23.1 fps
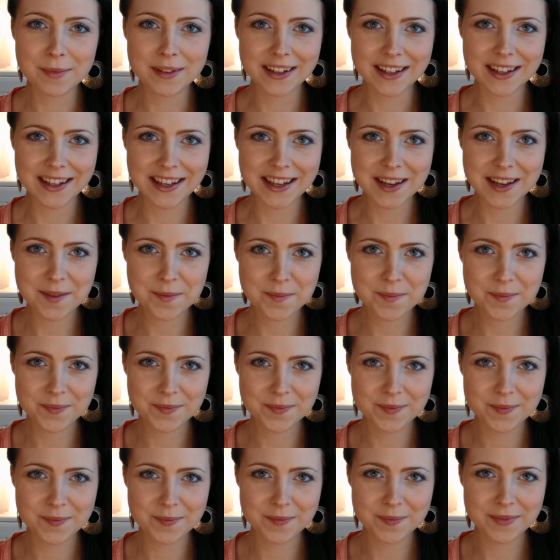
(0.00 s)
Lilium,
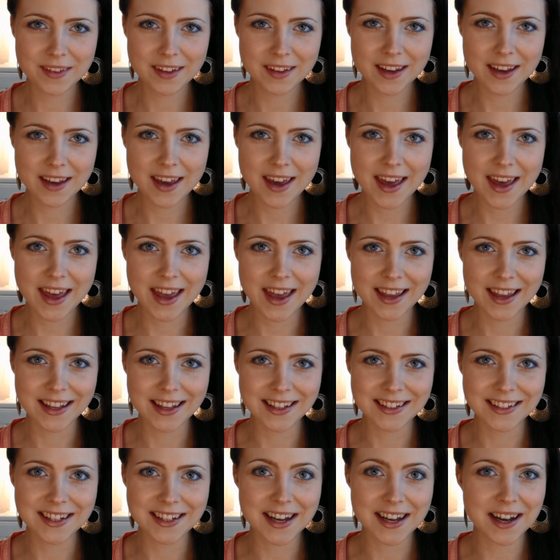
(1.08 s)

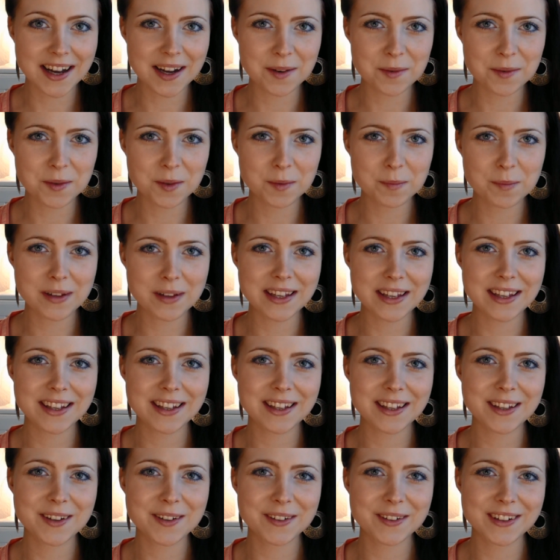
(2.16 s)
and I will be
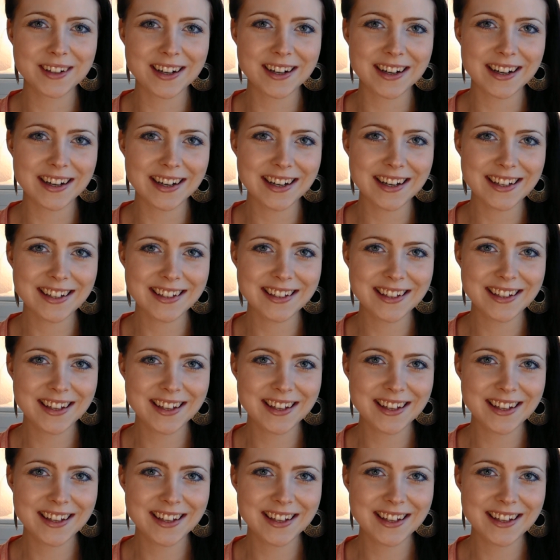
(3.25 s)
your guide